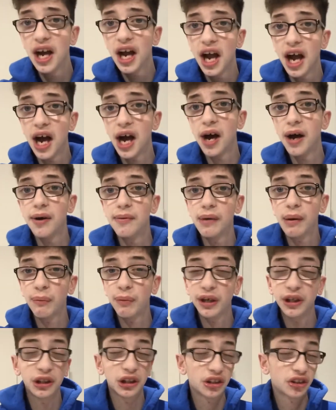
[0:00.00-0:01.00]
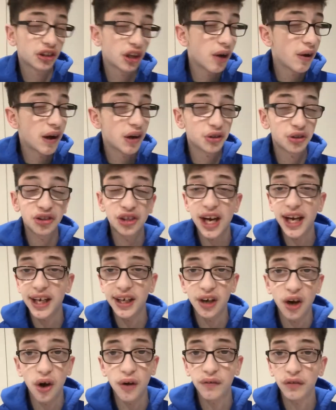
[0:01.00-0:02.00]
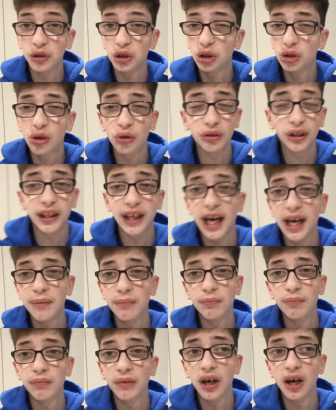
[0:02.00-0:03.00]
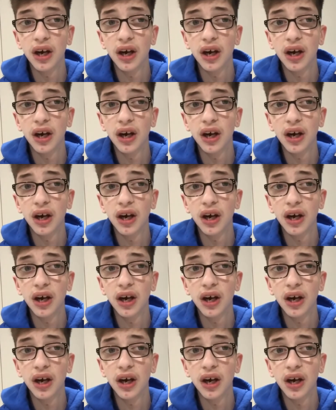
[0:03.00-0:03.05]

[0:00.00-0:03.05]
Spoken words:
And we can just go out second half, control the game,